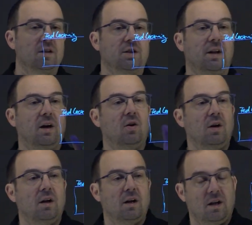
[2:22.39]
So
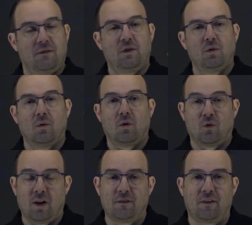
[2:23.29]
now, if you
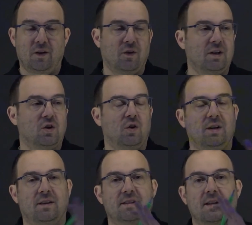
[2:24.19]
run federated
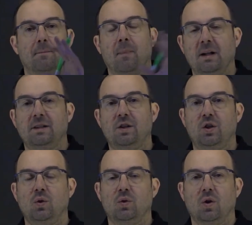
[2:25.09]
learning, there's a
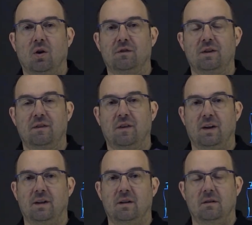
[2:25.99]
multitude of
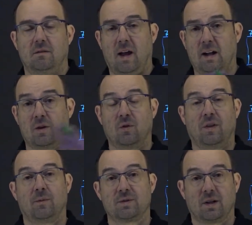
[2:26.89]
different
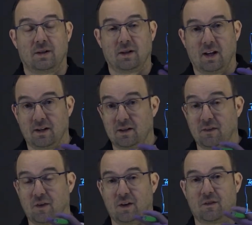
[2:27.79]
algorithms and
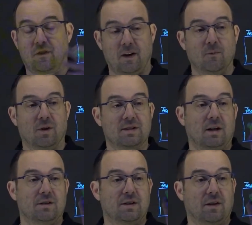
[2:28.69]
different frameworks
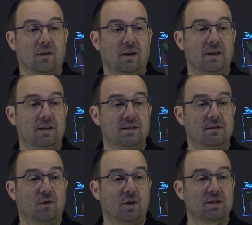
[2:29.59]
out there. There
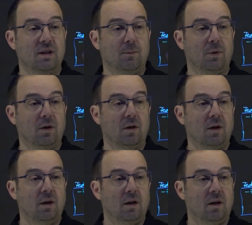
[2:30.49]
is, for example,
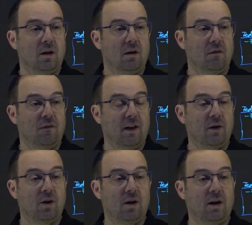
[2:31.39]

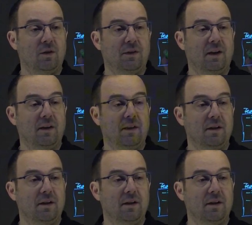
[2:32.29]
Flower out there.